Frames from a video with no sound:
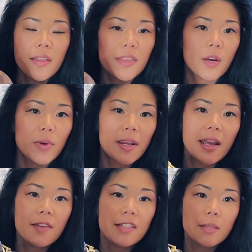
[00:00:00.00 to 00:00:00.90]
That way I
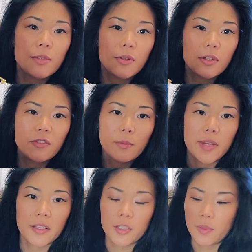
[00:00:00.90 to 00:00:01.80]
have some sort of
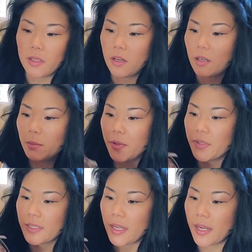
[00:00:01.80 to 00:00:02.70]
embellishment on both
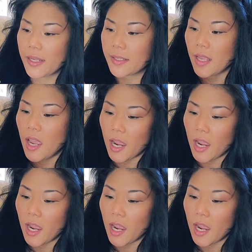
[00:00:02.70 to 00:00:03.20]
sides.